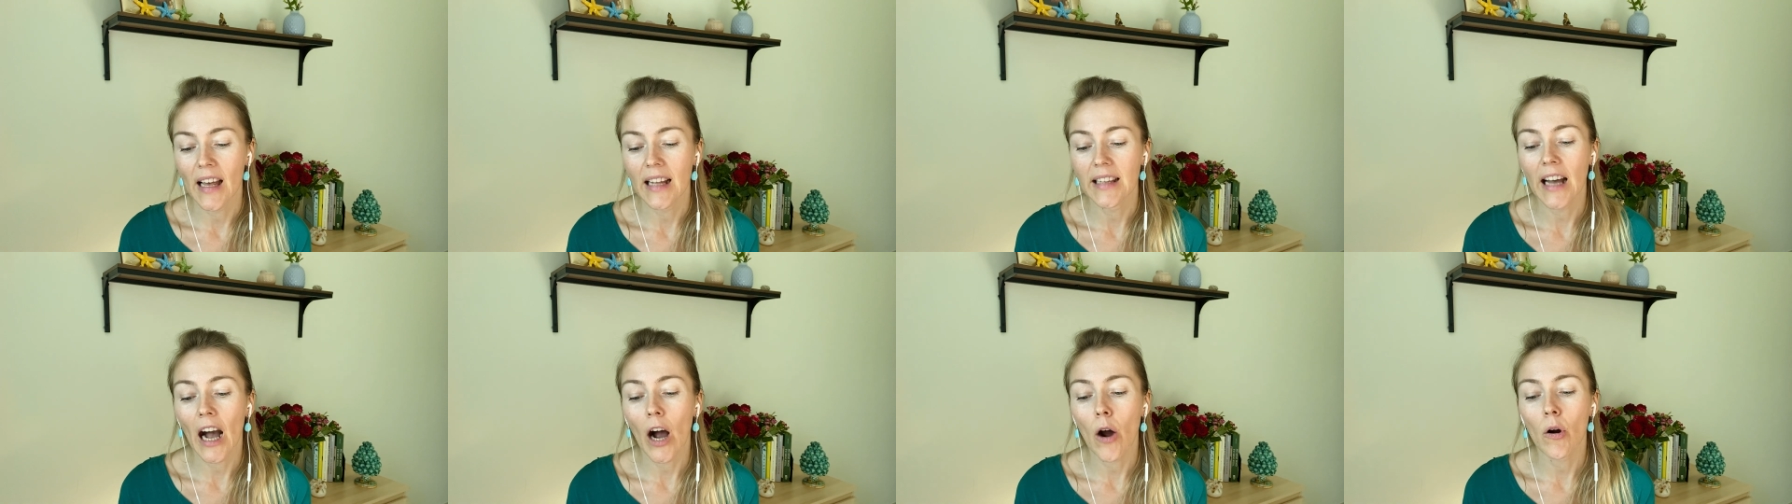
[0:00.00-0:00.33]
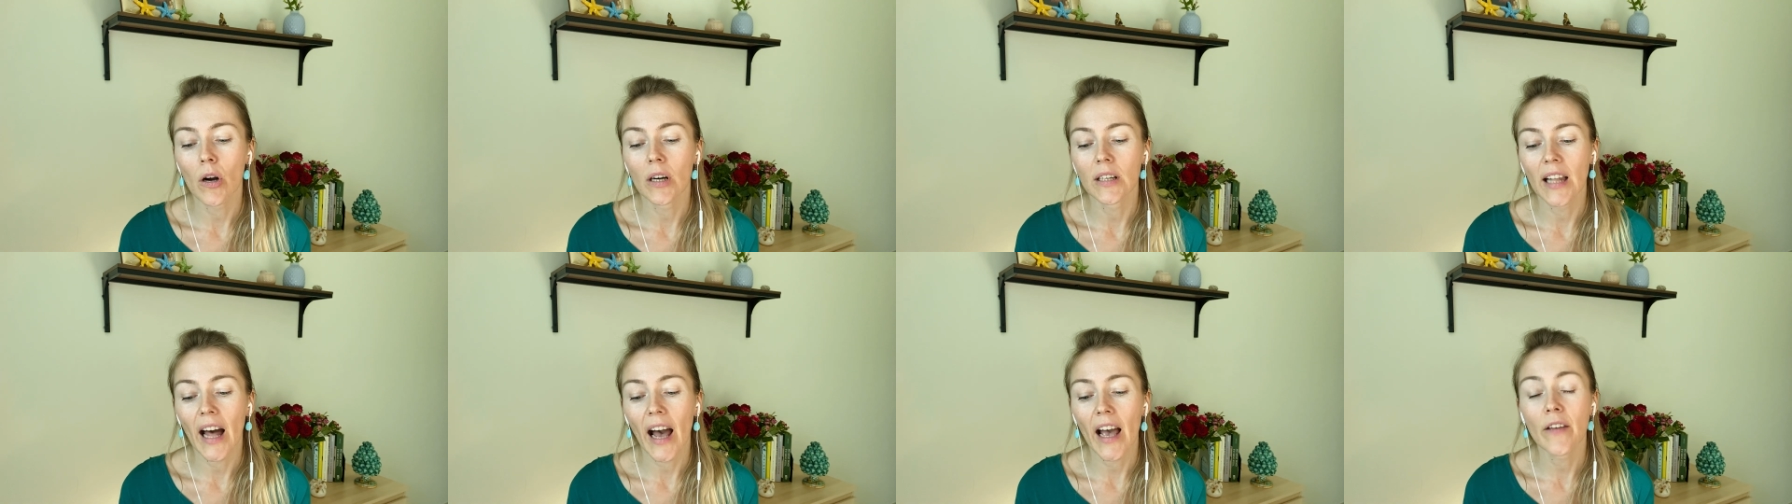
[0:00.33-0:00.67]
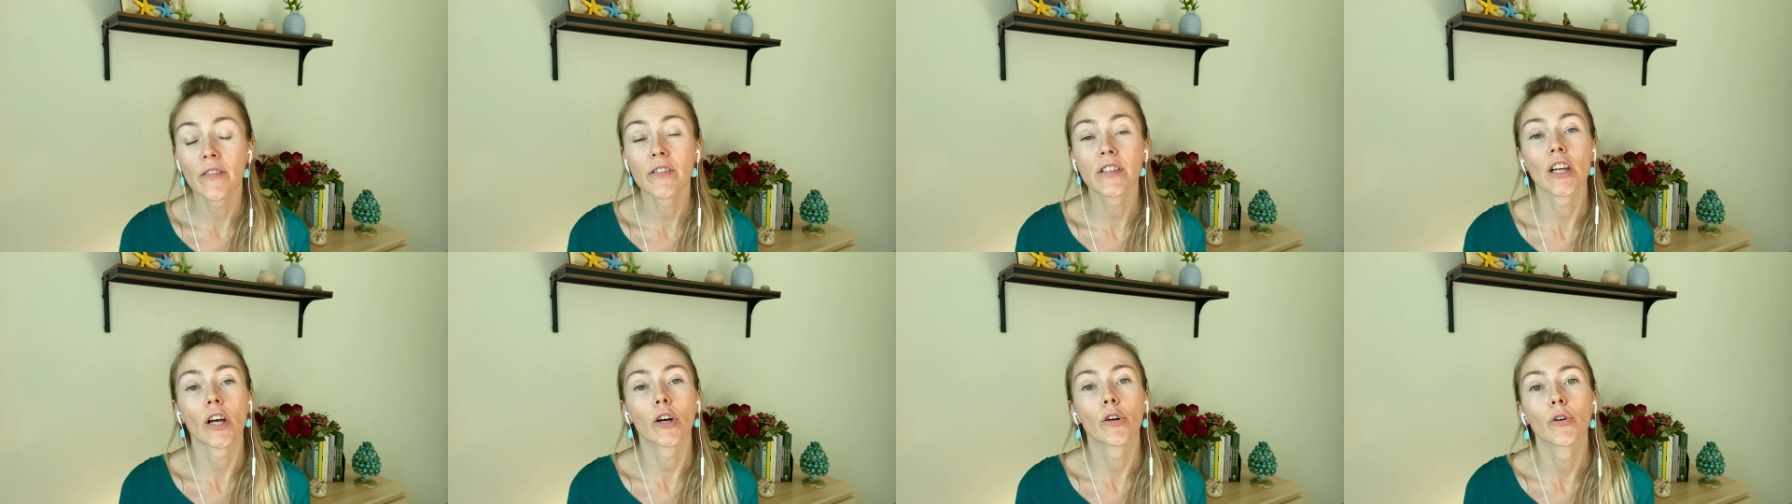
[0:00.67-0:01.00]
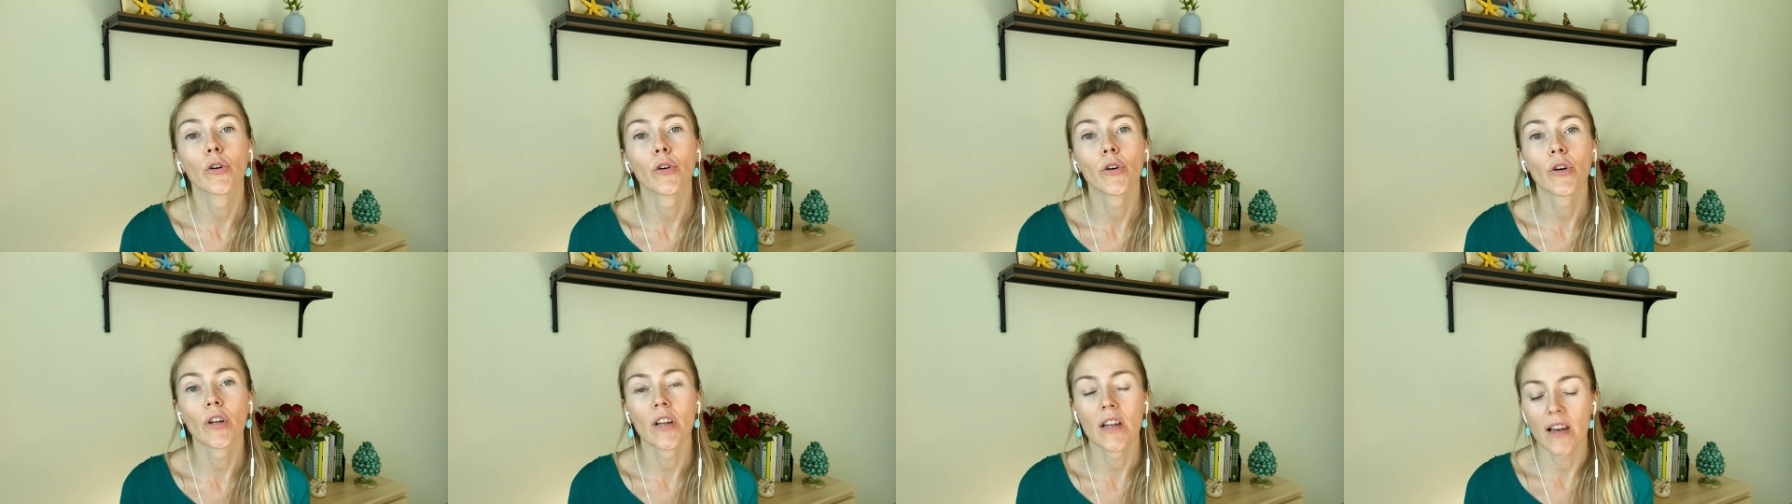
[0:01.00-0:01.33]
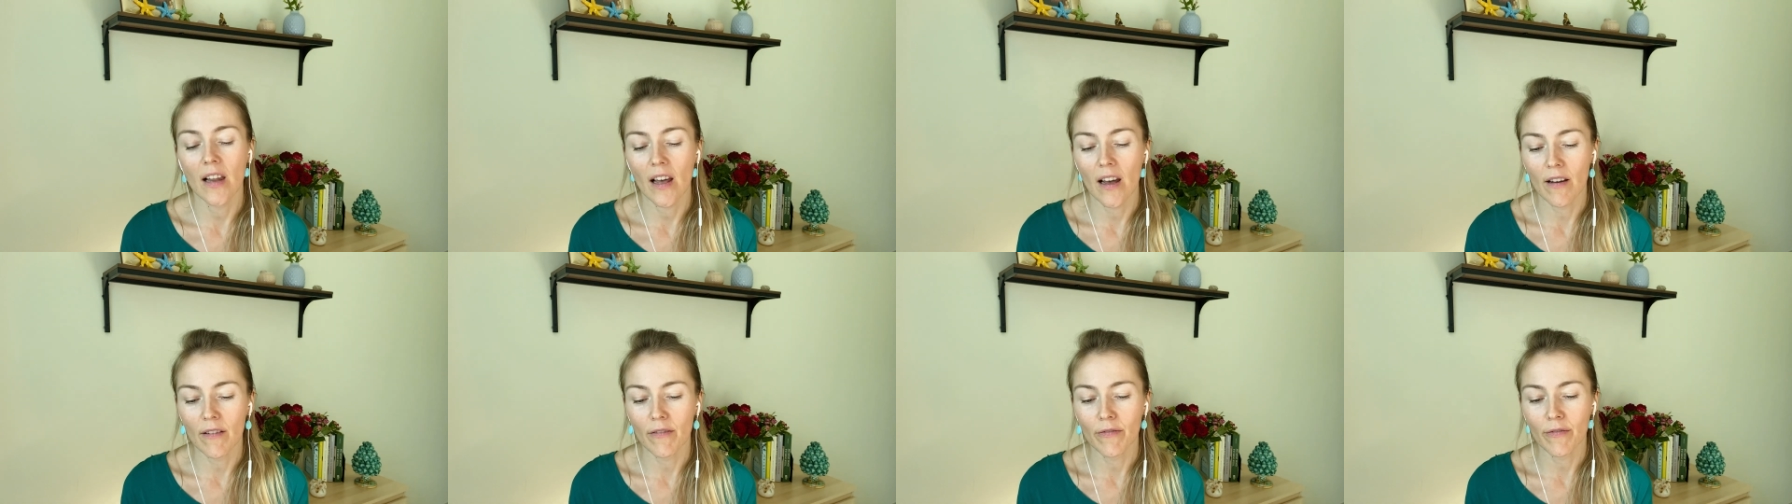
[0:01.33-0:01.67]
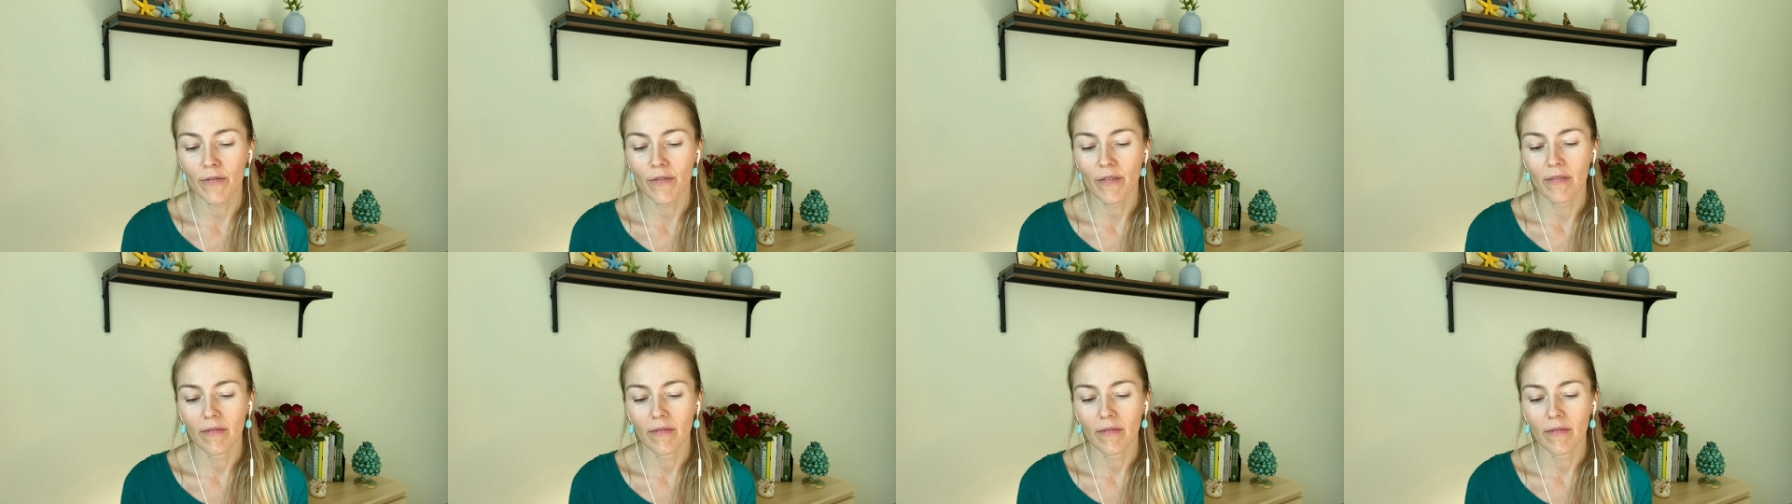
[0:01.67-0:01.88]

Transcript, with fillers: that our lives are good enough